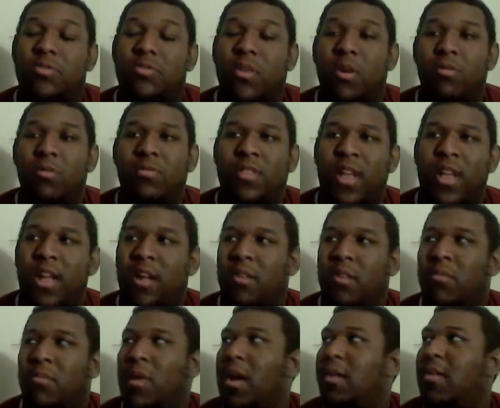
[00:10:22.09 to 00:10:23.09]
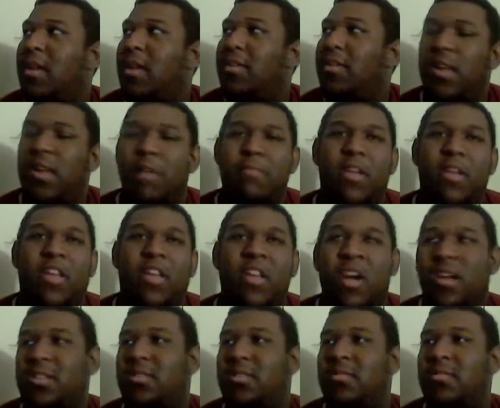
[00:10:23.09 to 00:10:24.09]
you go down? Why could you let me
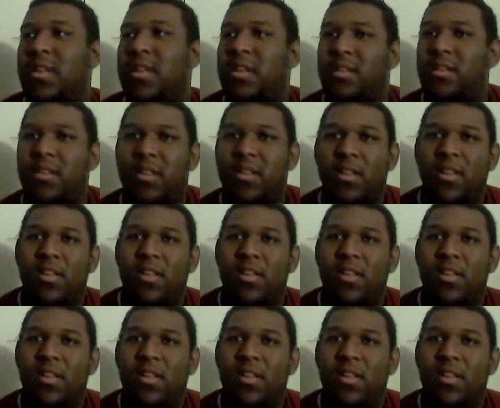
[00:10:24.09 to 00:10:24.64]
cut you down?